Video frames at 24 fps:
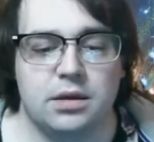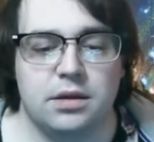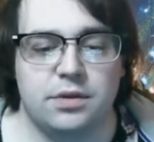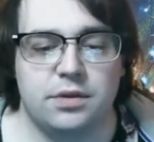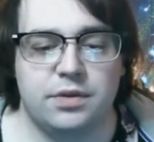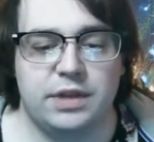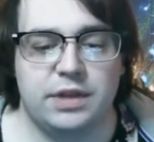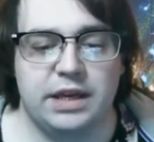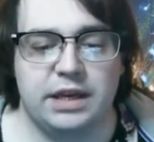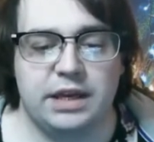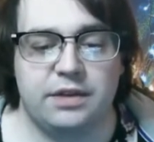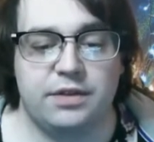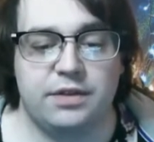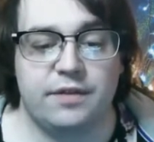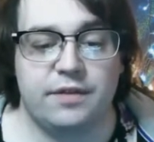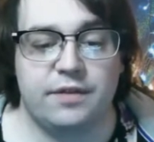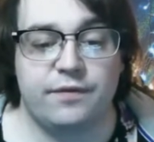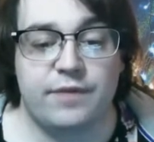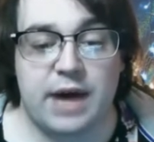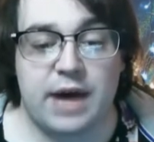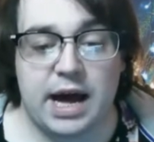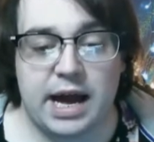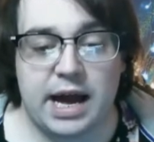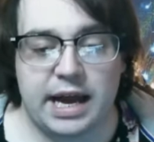the
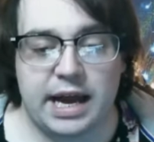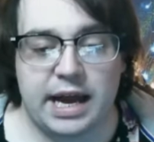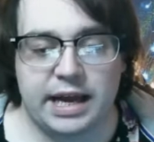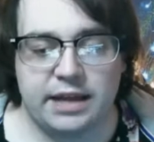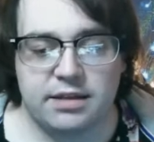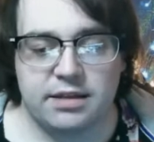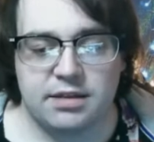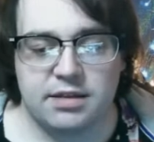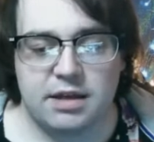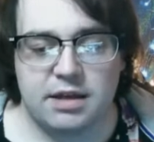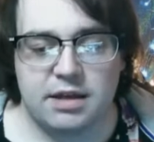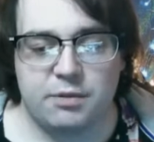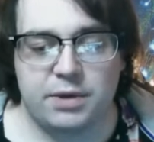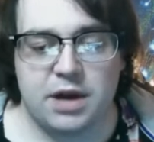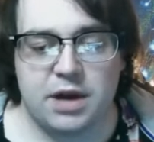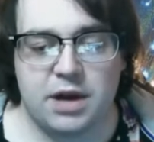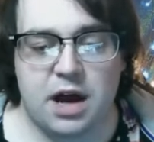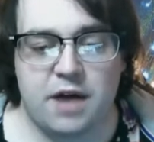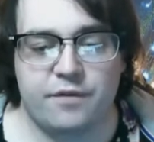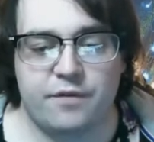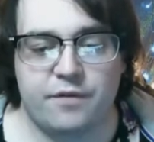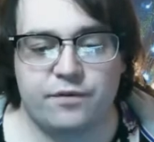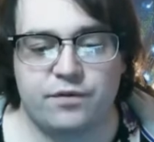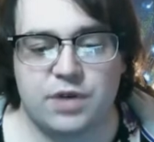vines that we
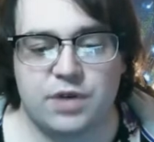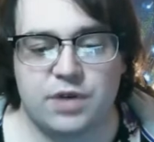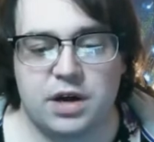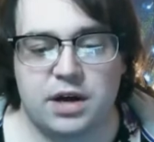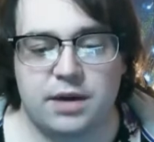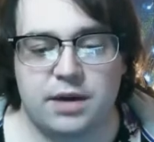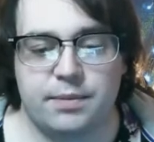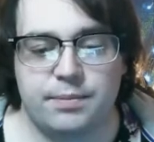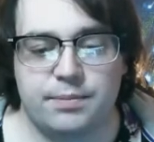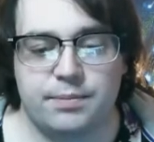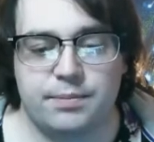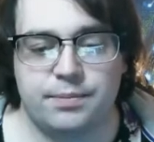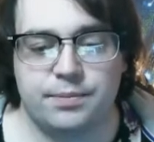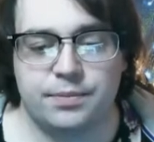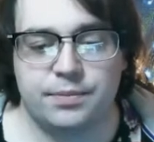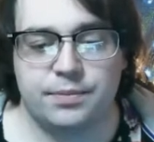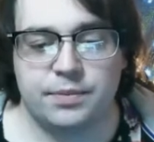got from